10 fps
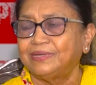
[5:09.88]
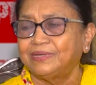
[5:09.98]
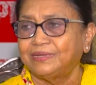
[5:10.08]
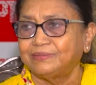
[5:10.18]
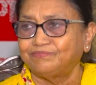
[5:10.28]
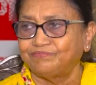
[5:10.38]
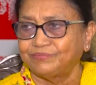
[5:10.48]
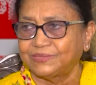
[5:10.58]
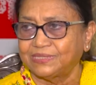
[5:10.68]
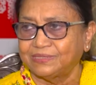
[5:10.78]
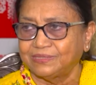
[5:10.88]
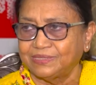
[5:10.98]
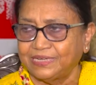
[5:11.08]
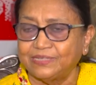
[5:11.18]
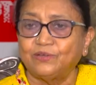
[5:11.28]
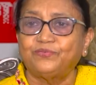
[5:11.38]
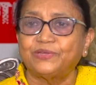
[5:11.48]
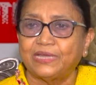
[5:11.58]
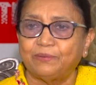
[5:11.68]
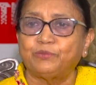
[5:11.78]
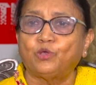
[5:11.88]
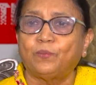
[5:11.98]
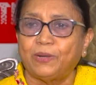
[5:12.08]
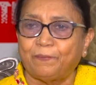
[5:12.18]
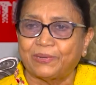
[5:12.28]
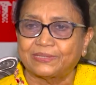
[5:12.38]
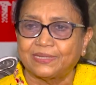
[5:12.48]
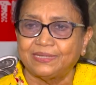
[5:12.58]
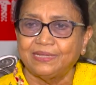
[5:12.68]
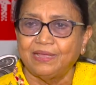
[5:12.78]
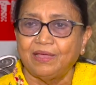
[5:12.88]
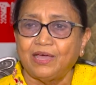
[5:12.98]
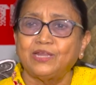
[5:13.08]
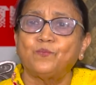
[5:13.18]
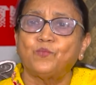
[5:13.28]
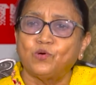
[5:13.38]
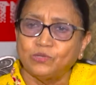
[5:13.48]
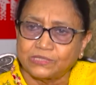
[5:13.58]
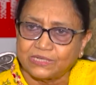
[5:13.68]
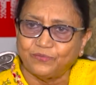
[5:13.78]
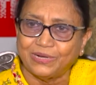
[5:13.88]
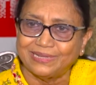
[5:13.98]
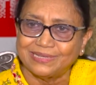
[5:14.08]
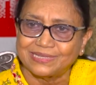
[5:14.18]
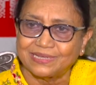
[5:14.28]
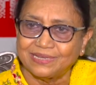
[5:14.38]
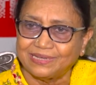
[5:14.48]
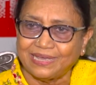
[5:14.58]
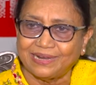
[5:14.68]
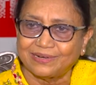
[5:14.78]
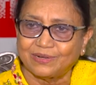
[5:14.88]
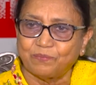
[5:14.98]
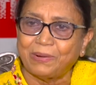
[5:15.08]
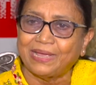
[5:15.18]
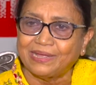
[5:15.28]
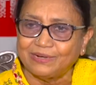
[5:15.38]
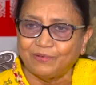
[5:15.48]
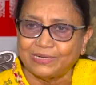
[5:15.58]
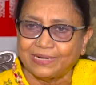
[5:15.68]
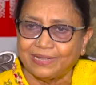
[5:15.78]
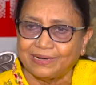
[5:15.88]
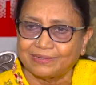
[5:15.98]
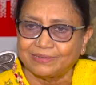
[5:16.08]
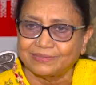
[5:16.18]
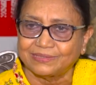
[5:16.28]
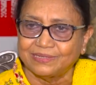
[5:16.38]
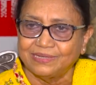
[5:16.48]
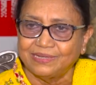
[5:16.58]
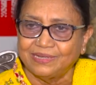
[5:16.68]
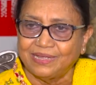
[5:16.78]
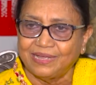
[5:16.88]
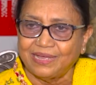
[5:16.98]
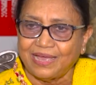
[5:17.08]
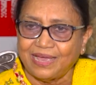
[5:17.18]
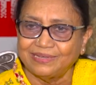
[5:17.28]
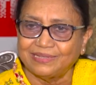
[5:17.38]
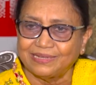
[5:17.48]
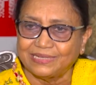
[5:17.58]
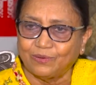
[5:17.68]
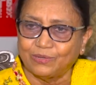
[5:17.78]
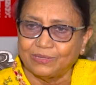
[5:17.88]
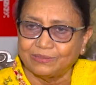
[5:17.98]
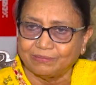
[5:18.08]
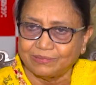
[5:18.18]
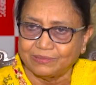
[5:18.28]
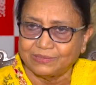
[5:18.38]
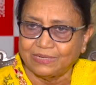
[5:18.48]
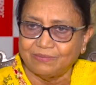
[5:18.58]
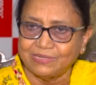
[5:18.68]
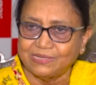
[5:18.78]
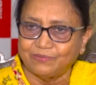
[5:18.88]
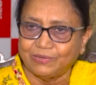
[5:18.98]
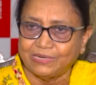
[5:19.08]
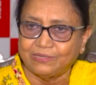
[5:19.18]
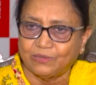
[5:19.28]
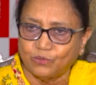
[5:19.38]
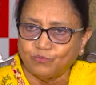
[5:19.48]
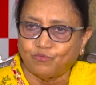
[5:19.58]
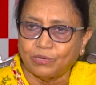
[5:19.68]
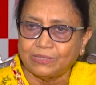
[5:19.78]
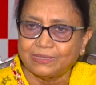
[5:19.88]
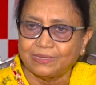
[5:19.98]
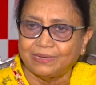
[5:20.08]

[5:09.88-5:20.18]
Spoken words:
enough a noble person or a most villainous character, black and white characters. Either they were given a very downfall